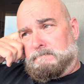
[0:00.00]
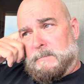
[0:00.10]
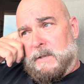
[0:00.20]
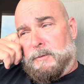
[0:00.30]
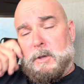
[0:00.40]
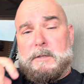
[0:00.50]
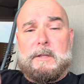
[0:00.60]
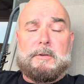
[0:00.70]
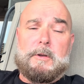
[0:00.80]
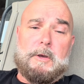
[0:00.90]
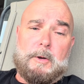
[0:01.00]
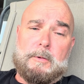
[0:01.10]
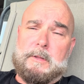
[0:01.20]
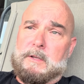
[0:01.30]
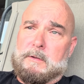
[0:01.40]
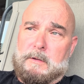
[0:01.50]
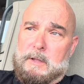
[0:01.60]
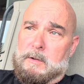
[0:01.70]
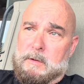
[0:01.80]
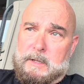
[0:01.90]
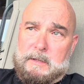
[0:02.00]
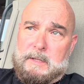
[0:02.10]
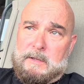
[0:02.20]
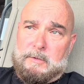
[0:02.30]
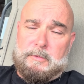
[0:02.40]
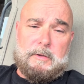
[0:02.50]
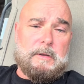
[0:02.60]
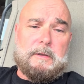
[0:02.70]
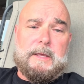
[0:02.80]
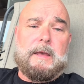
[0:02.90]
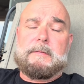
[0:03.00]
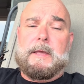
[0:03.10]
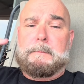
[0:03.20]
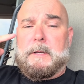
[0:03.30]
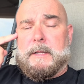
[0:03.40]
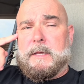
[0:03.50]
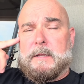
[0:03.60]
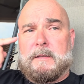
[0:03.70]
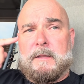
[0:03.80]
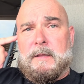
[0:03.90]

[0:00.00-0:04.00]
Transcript: If you continue to go, then it continues to count that money, and